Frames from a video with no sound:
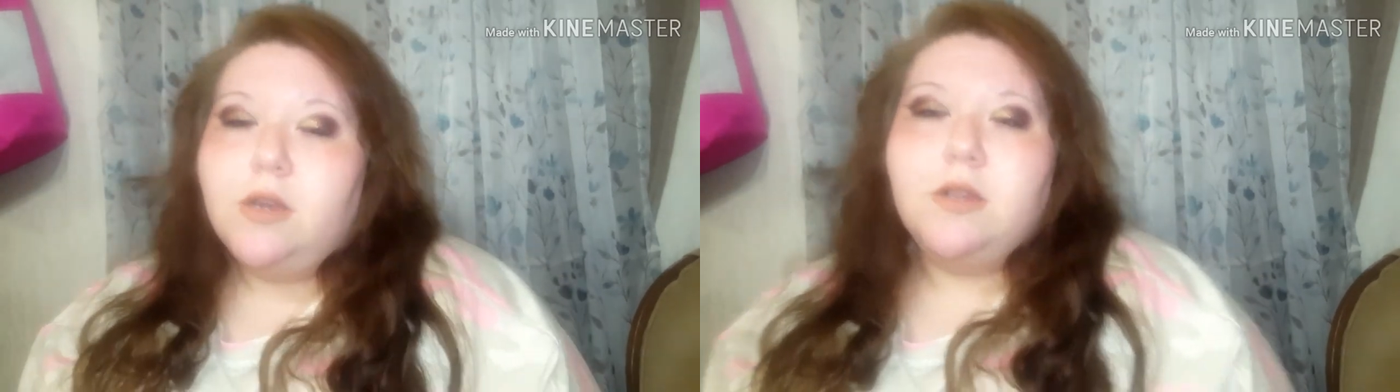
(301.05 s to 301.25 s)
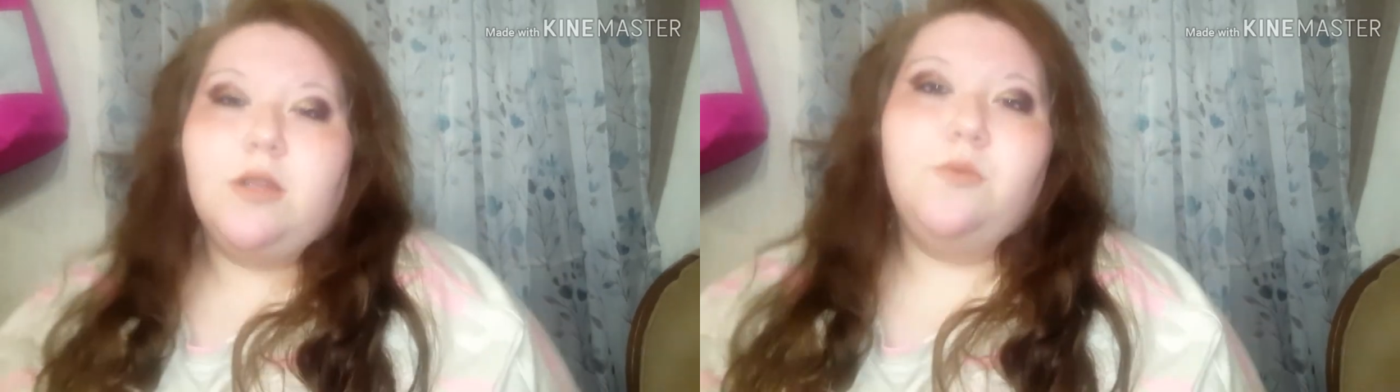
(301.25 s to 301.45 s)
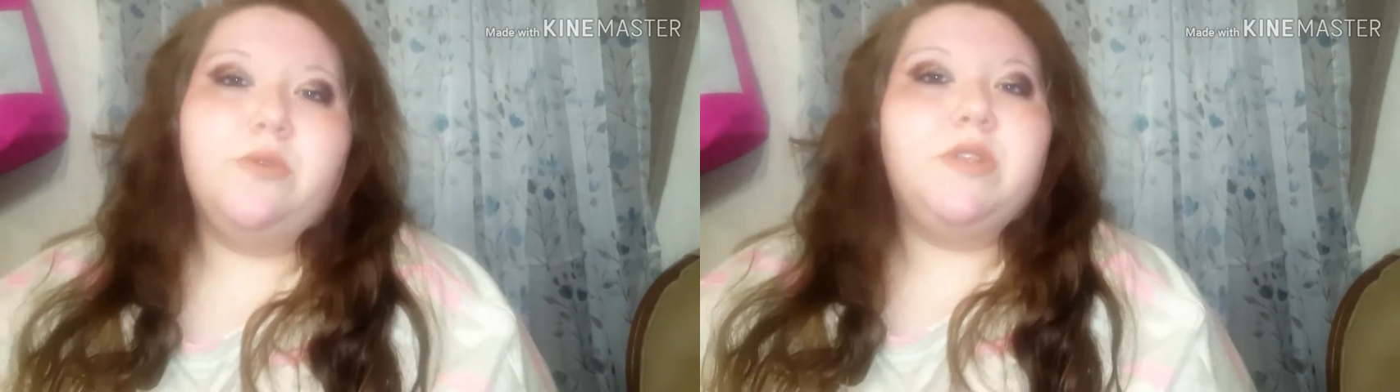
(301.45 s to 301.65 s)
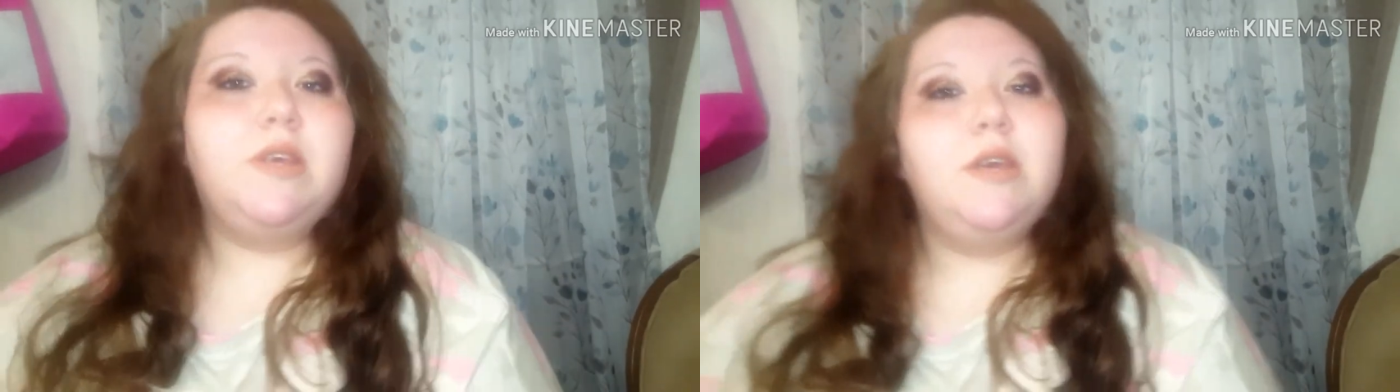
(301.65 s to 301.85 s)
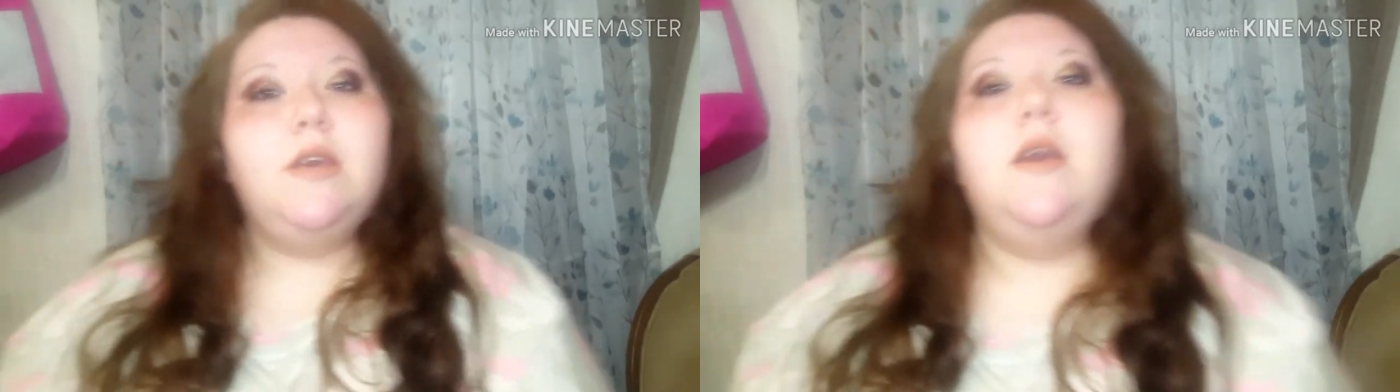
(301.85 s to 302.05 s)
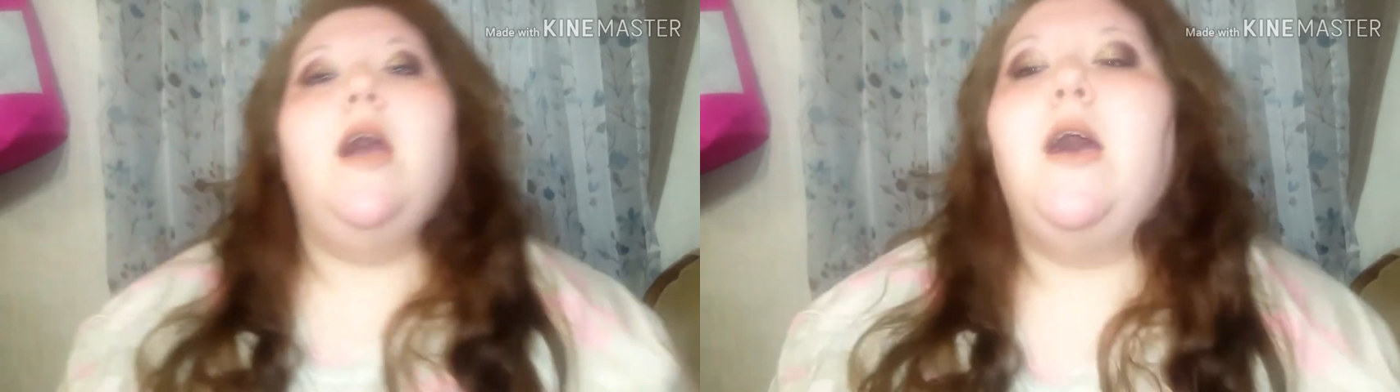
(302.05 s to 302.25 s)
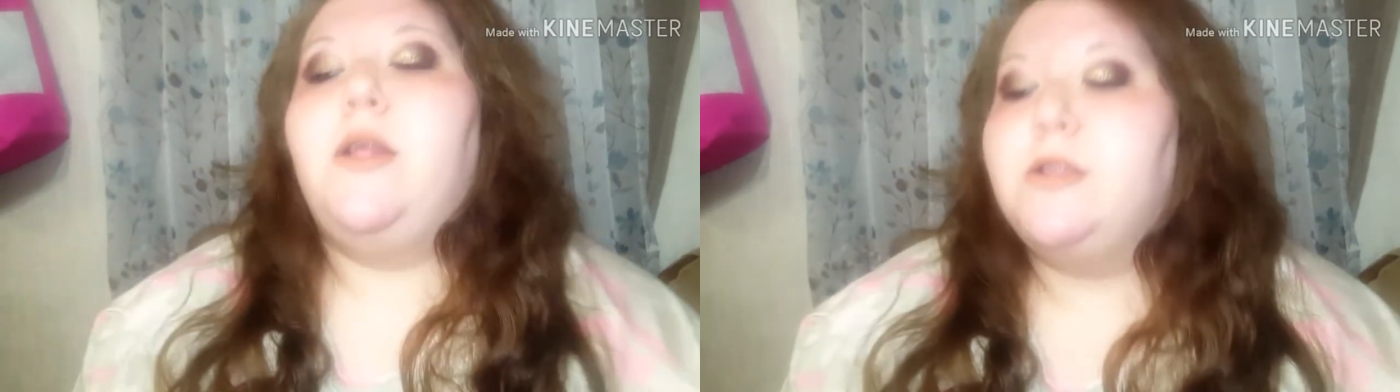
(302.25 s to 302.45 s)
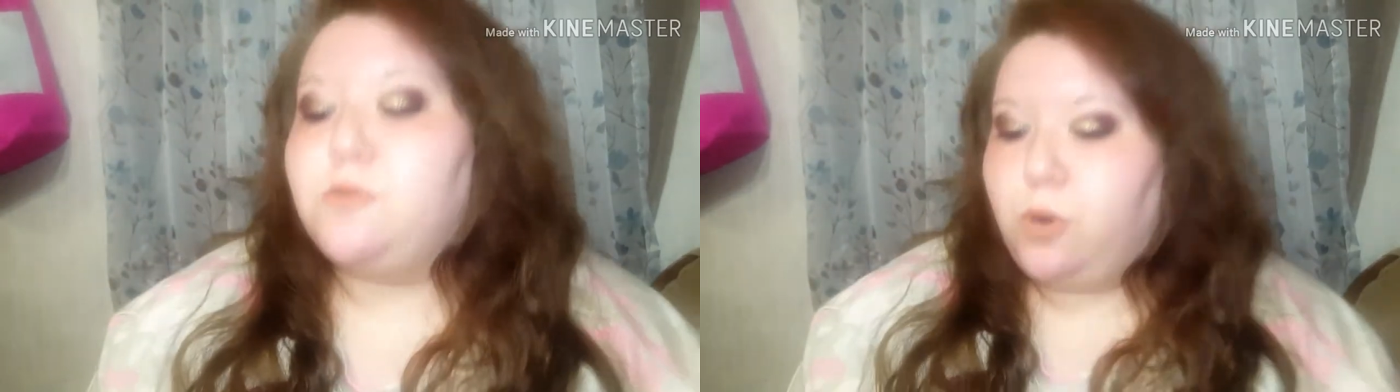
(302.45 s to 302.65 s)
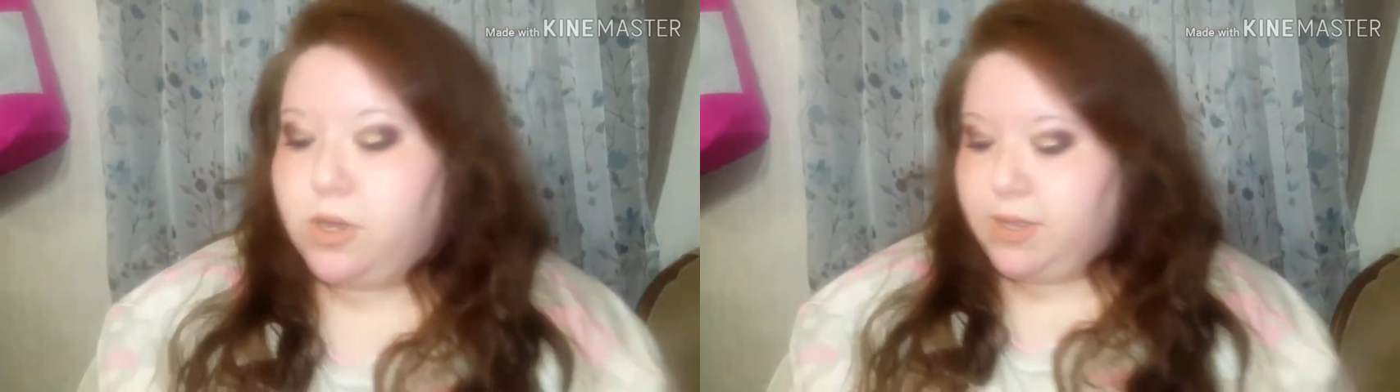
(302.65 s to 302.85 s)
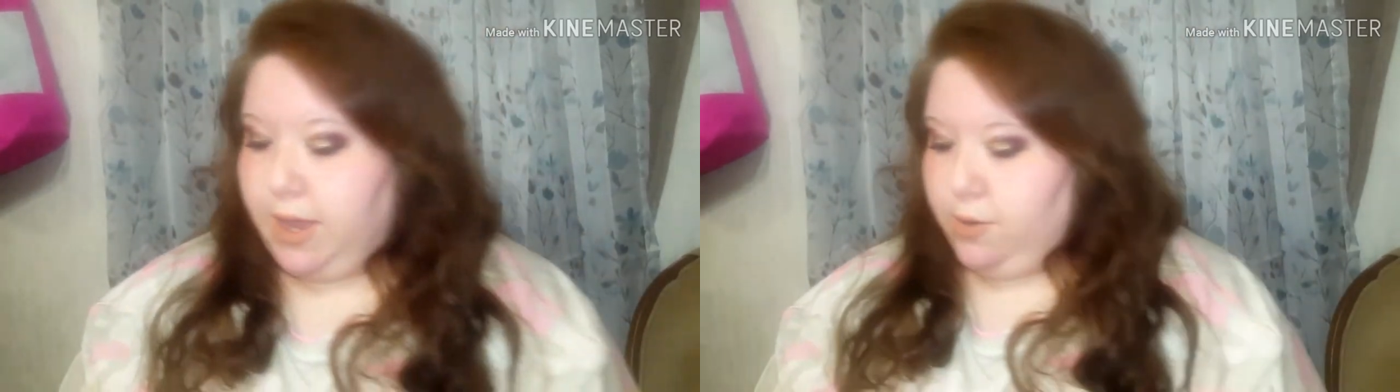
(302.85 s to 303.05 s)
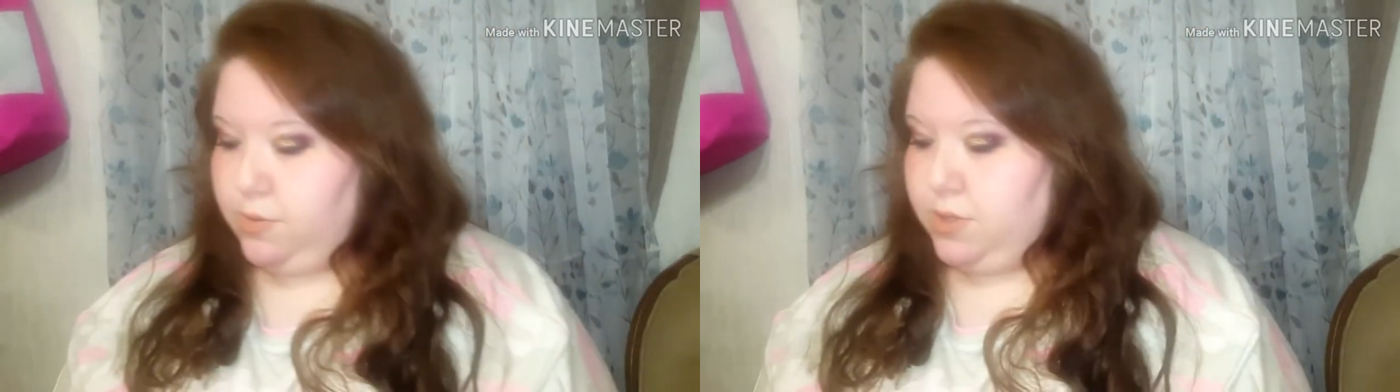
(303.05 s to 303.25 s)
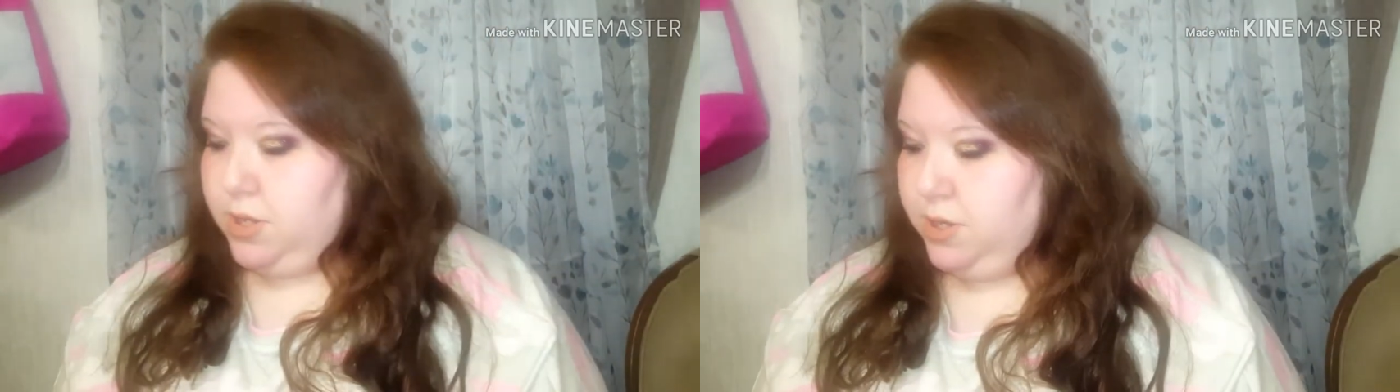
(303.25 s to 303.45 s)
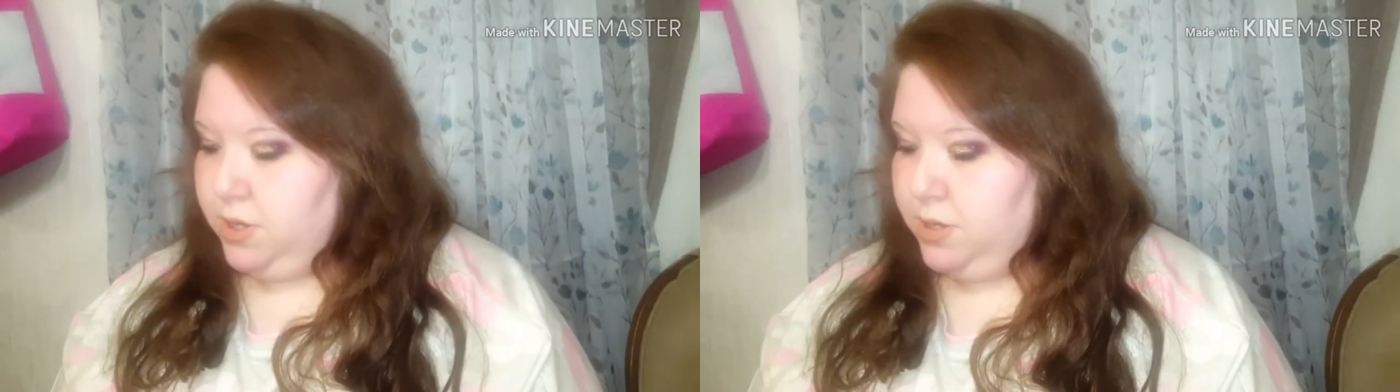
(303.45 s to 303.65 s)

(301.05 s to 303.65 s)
so we'll see how this works out.